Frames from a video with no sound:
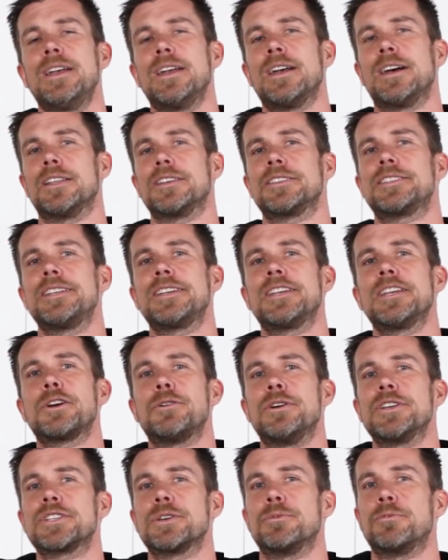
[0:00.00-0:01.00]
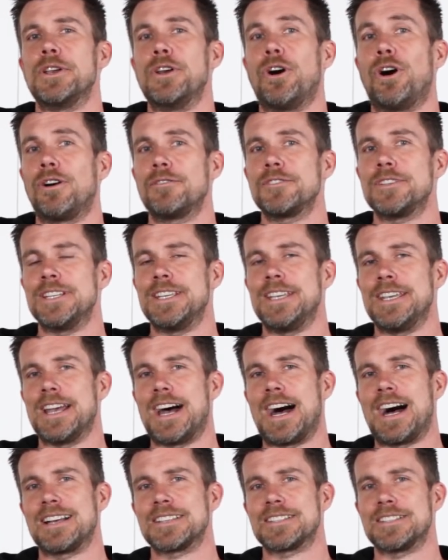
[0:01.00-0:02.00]
Now, uh, the second question we often get
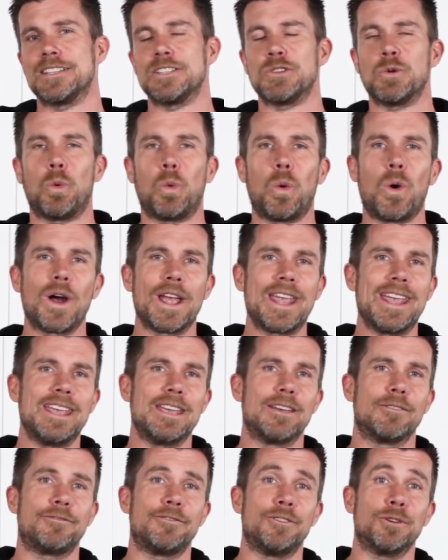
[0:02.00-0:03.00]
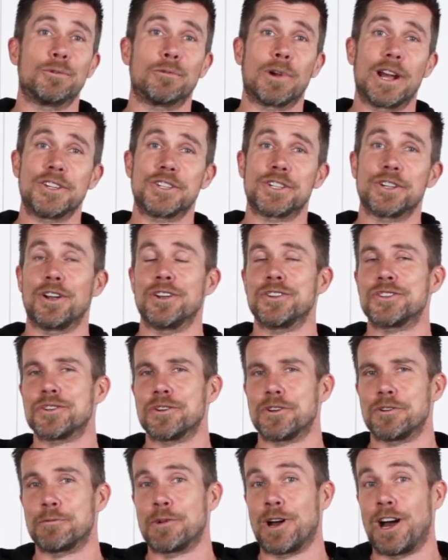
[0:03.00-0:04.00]
asked is, what air fuel ratio
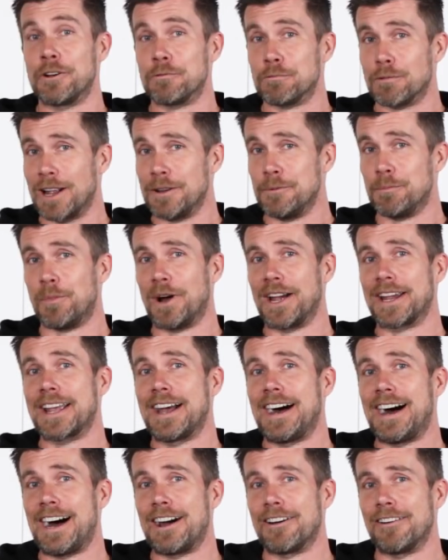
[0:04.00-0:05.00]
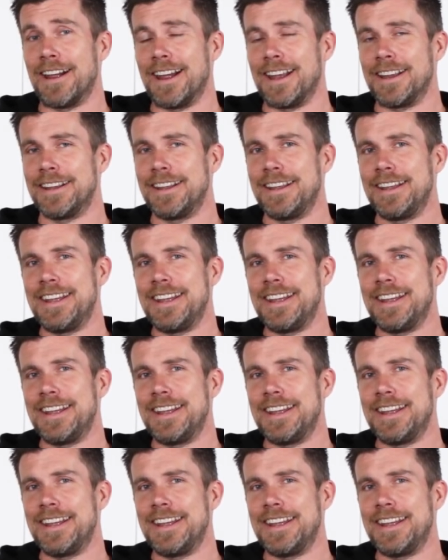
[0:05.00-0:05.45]
should I run my car at?